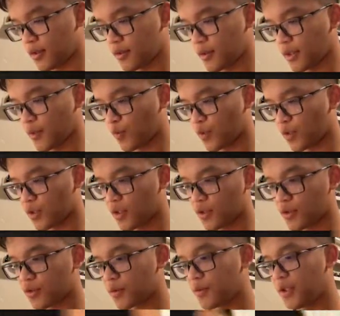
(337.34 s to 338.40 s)
second rare card
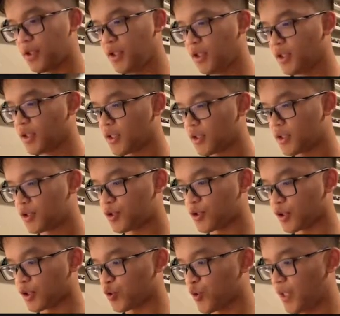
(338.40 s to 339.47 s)
is going to be
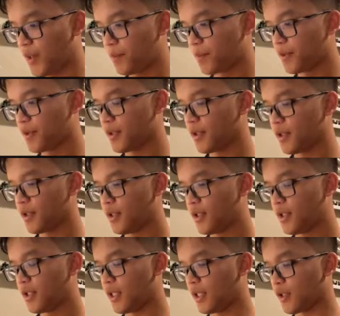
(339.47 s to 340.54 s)
Trick Trap,
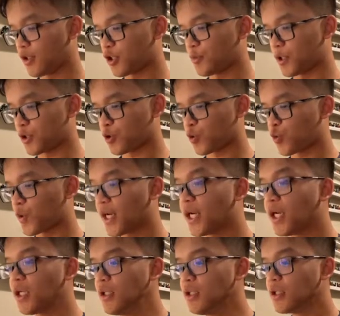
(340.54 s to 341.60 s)
and our special
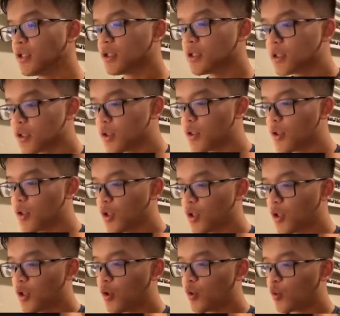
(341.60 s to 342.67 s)
rare.
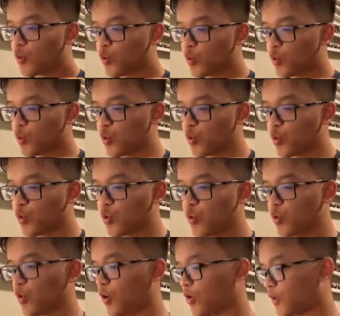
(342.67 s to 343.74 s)

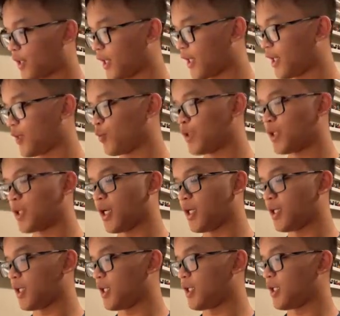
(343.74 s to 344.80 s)
Ooh, okay, we
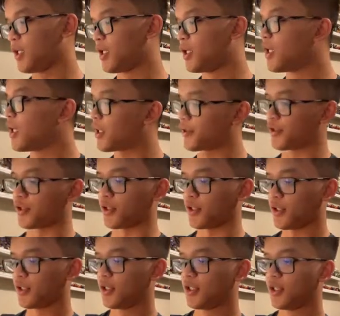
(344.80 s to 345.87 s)
got another
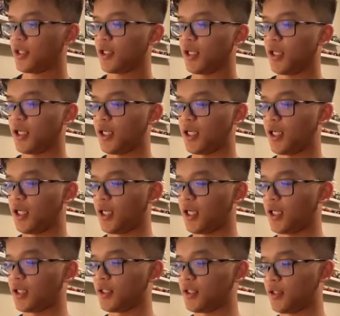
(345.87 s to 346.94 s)

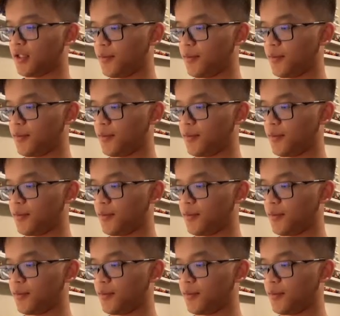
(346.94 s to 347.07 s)
Hyper